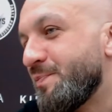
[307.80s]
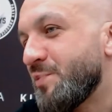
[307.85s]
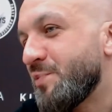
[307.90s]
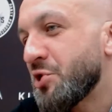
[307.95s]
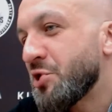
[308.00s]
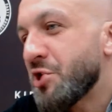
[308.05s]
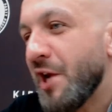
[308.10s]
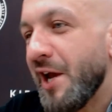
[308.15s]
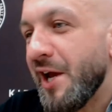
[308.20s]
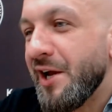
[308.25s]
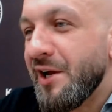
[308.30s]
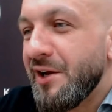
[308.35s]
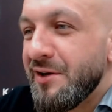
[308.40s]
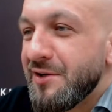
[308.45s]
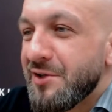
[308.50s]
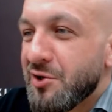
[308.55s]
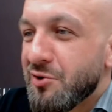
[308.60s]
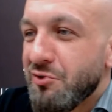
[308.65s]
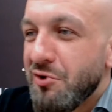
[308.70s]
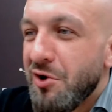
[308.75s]

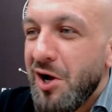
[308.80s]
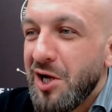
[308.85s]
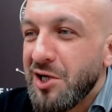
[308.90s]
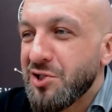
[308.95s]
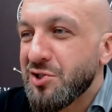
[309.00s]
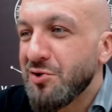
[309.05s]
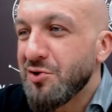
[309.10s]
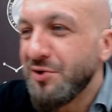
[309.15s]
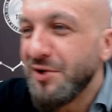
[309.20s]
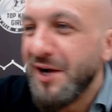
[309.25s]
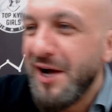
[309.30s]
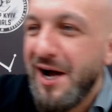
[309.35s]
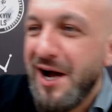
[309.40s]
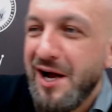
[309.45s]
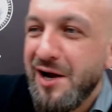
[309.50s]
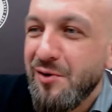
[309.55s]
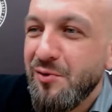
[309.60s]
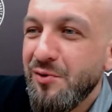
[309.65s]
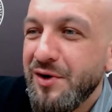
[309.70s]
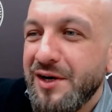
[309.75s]
chain crush on the
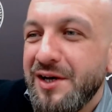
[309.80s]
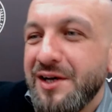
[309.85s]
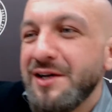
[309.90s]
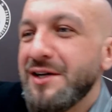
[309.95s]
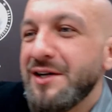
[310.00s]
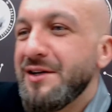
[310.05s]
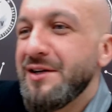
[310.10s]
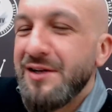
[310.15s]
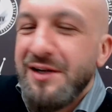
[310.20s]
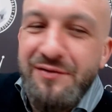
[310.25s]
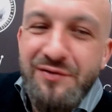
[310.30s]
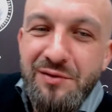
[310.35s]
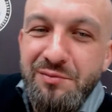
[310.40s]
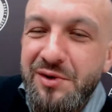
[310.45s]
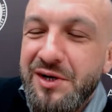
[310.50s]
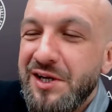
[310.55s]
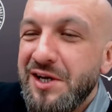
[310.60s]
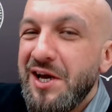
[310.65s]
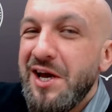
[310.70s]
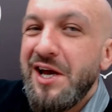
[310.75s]
highway and
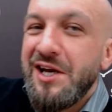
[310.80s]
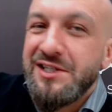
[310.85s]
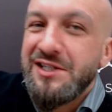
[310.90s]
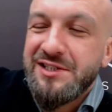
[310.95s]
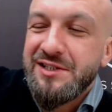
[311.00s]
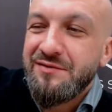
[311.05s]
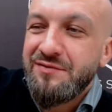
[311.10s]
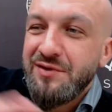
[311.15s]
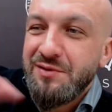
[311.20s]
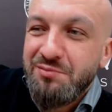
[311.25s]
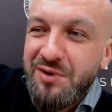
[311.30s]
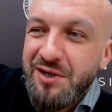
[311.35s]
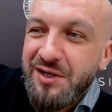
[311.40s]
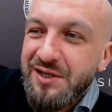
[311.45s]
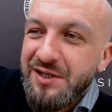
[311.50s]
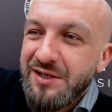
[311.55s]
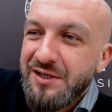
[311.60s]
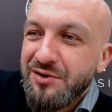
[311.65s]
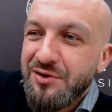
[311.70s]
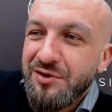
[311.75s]
everybody hates
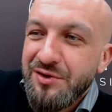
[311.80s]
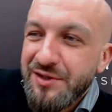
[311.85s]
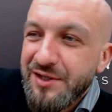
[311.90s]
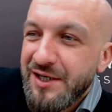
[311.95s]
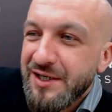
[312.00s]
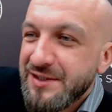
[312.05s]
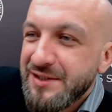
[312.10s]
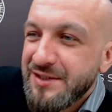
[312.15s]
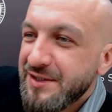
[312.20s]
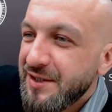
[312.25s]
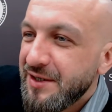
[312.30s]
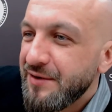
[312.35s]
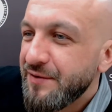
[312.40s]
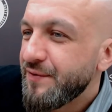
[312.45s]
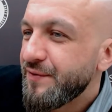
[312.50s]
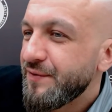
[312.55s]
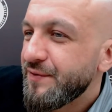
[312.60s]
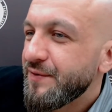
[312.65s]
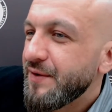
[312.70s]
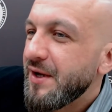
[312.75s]
everybody and all that
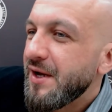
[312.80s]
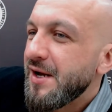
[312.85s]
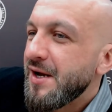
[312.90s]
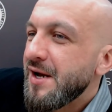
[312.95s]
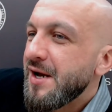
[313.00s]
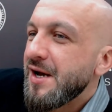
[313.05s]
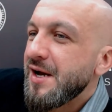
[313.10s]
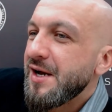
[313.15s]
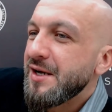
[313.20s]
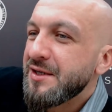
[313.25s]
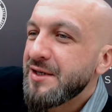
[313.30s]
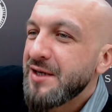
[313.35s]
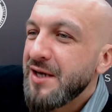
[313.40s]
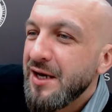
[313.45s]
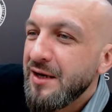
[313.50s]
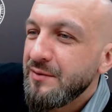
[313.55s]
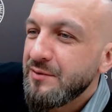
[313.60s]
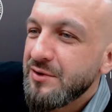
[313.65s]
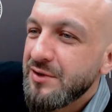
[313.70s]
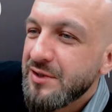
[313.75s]
stuff. I
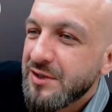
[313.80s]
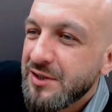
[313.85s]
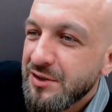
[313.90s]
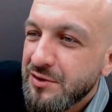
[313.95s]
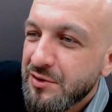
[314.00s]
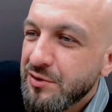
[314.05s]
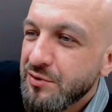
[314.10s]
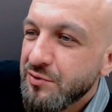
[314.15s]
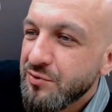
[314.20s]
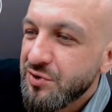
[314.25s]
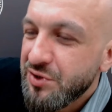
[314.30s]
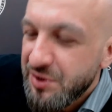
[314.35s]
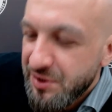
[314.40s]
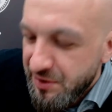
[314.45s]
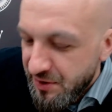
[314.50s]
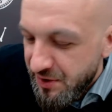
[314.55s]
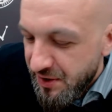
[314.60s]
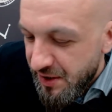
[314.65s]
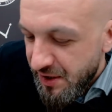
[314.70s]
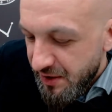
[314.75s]
came to the
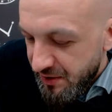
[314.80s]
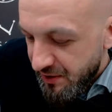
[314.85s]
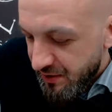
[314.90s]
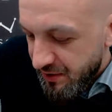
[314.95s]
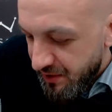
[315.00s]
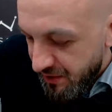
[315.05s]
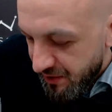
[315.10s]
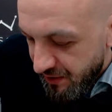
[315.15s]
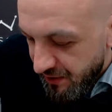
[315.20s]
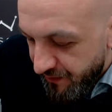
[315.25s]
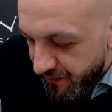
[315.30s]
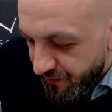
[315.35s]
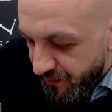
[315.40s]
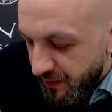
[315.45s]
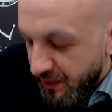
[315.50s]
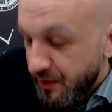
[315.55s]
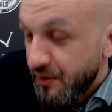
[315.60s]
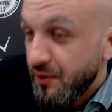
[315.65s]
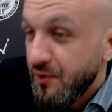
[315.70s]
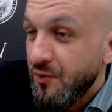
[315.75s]
conclusion that
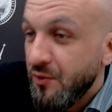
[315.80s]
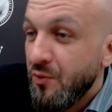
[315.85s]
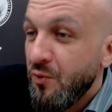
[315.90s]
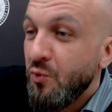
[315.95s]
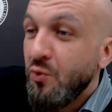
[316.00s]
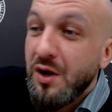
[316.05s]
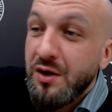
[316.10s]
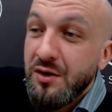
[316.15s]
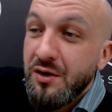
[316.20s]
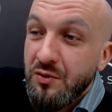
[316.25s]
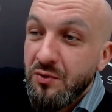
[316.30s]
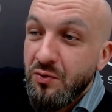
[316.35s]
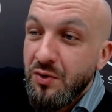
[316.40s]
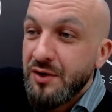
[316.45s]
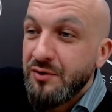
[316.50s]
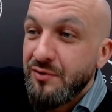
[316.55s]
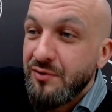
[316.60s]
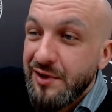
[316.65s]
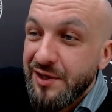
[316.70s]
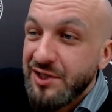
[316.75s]

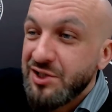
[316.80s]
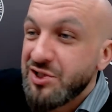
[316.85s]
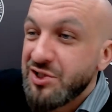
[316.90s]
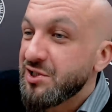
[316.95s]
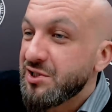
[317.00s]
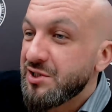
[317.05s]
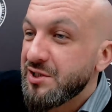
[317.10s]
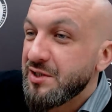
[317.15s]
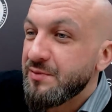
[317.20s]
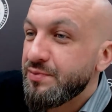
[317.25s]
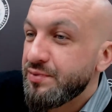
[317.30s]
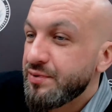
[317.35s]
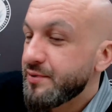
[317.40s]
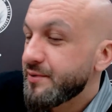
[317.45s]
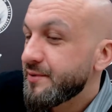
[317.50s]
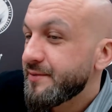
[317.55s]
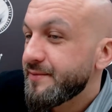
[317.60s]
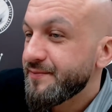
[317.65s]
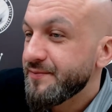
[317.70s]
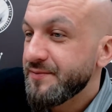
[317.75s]
one-on-one relationship,
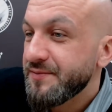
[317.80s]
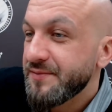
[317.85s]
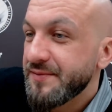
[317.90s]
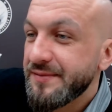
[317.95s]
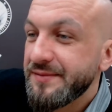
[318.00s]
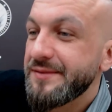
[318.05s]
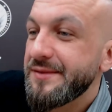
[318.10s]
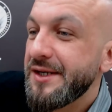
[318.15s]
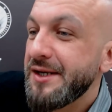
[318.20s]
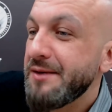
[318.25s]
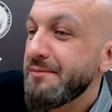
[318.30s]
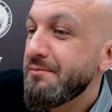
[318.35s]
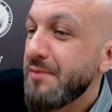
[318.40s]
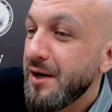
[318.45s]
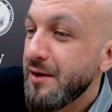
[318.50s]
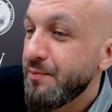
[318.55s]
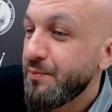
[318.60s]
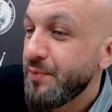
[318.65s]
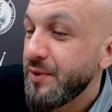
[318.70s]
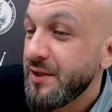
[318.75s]
in
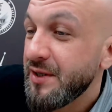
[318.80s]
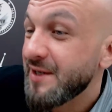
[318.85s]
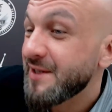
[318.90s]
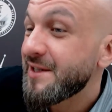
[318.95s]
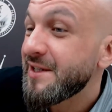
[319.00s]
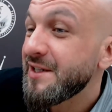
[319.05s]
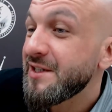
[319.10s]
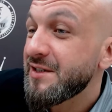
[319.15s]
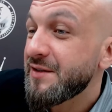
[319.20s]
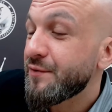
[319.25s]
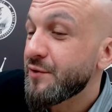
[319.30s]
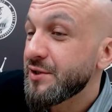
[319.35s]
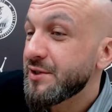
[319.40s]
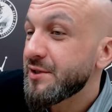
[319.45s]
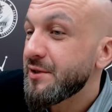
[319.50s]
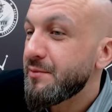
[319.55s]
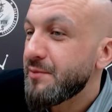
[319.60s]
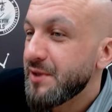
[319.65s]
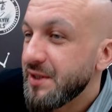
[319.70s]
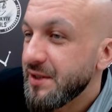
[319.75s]
my opinion, at least for
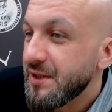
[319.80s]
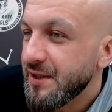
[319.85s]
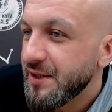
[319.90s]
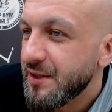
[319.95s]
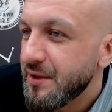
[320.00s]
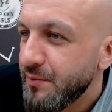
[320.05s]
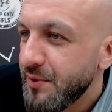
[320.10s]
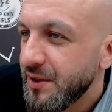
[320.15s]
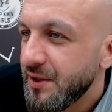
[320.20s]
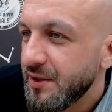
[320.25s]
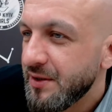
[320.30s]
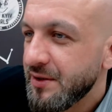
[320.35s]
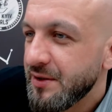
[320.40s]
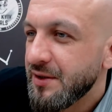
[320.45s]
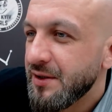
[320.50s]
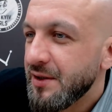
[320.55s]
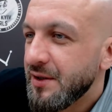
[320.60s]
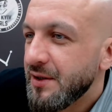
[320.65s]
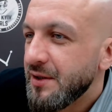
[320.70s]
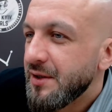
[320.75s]
somebody like me
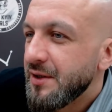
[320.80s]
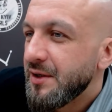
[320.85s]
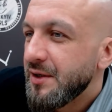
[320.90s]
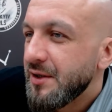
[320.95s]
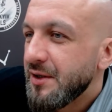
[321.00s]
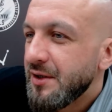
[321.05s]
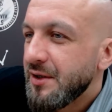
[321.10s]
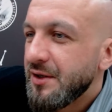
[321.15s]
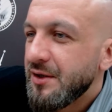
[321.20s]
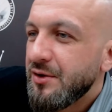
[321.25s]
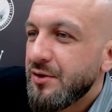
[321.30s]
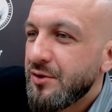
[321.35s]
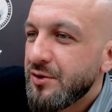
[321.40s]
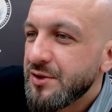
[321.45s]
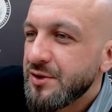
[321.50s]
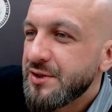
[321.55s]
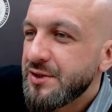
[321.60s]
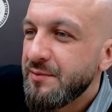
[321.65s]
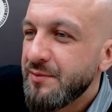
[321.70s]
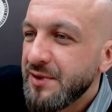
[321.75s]
or
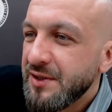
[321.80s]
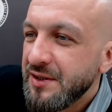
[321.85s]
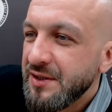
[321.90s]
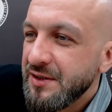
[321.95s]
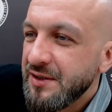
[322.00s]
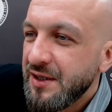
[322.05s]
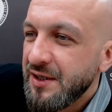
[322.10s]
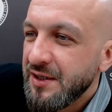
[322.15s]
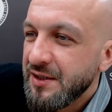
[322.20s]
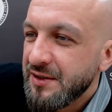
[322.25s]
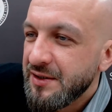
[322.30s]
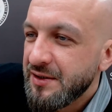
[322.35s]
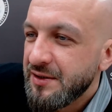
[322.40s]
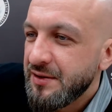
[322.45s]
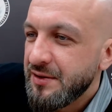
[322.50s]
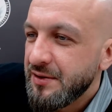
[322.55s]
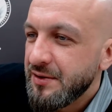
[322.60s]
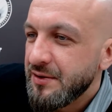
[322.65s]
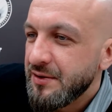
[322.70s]
somebody that